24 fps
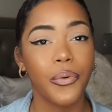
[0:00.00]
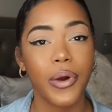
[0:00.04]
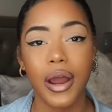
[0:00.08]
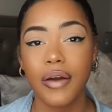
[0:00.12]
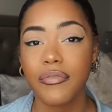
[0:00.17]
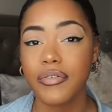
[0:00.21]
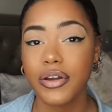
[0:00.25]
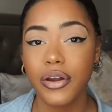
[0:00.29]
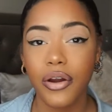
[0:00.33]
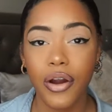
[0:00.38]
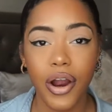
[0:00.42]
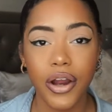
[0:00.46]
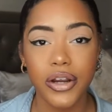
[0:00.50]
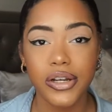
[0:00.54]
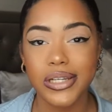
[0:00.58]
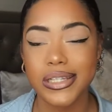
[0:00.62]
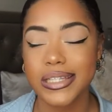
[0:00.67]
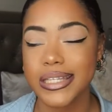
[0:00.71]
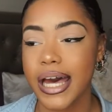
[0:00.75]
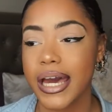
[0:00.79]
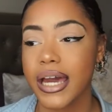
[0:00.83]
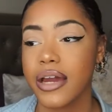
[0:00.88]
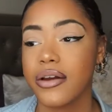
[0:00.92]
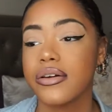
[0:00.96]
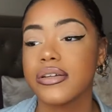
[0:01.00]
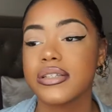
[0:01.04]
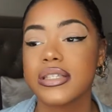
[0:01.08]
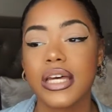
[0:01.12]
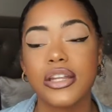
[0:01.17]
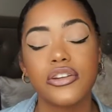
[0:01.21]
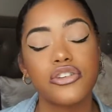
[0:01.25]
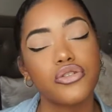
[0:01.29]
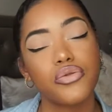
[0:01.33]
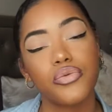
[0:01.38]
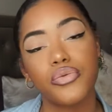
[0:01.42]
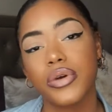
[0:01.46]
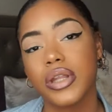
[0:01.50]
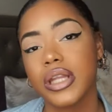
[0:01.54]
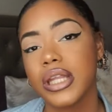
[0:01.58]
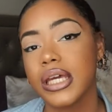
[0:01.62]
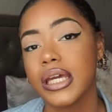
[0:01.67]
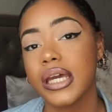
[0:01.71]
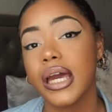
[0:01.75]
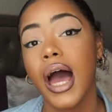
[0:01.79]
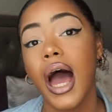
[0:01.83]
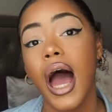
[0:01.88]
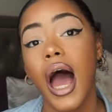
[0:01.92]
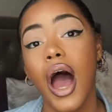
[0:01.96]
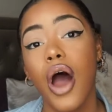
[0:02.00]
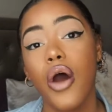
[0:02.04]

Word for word: wherever your heart desires, and to really